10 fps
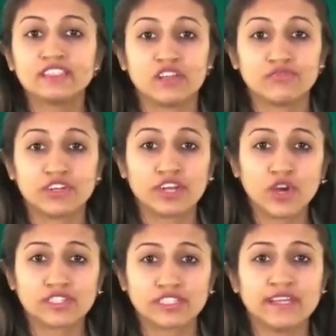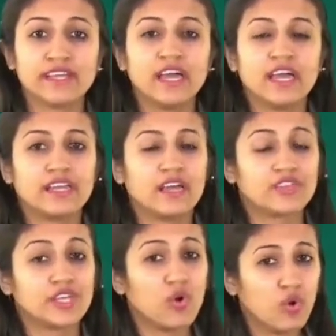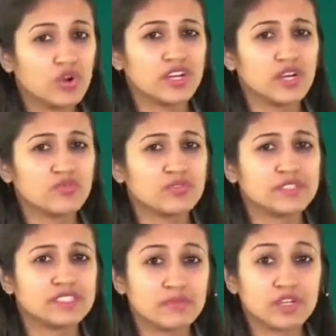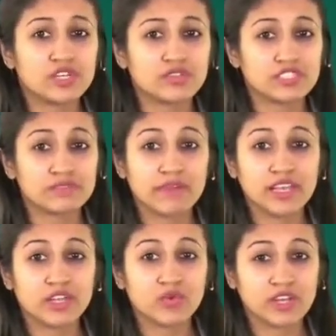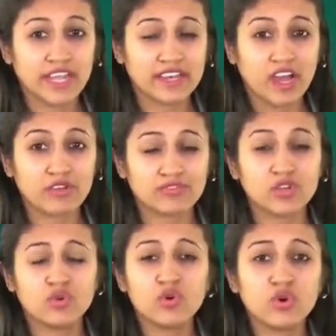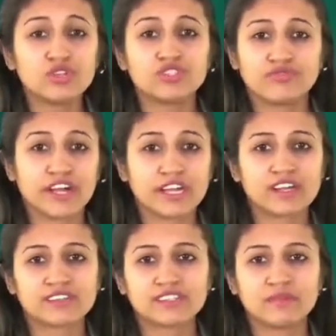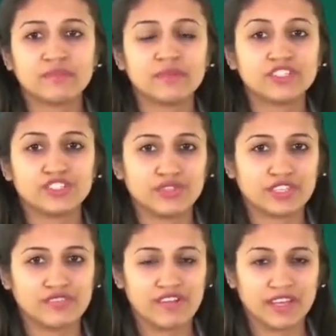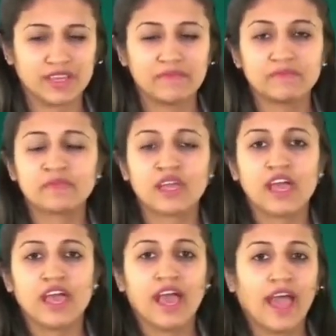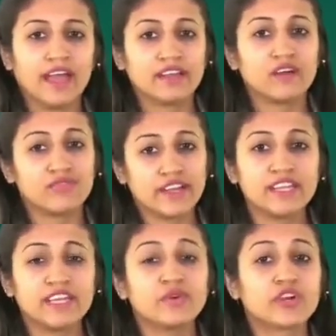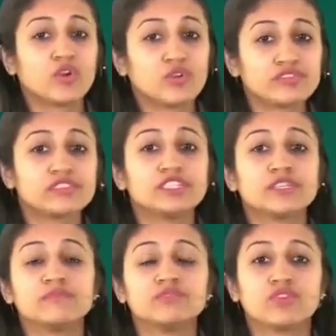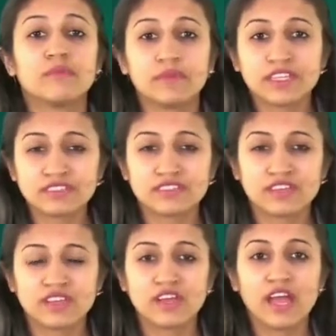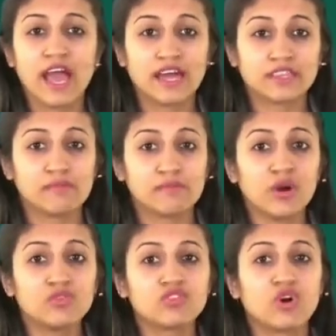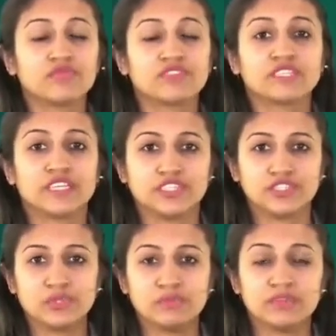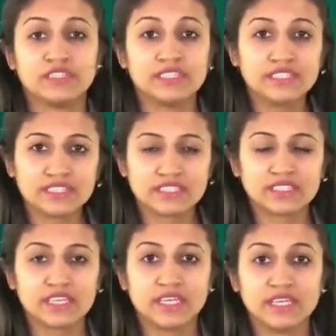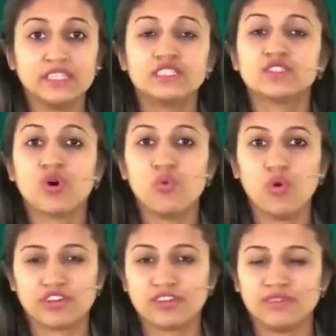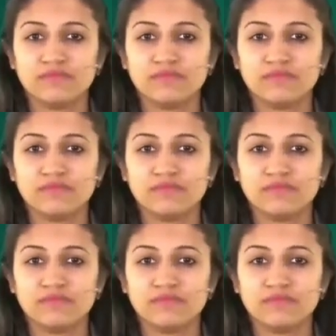sulfur trioxide. Now the odor would be similar to the smell you will get after loads of firecrackers are burst during Diwali. And finally, you can also see some droplets at the mouth of the test tube. This is water.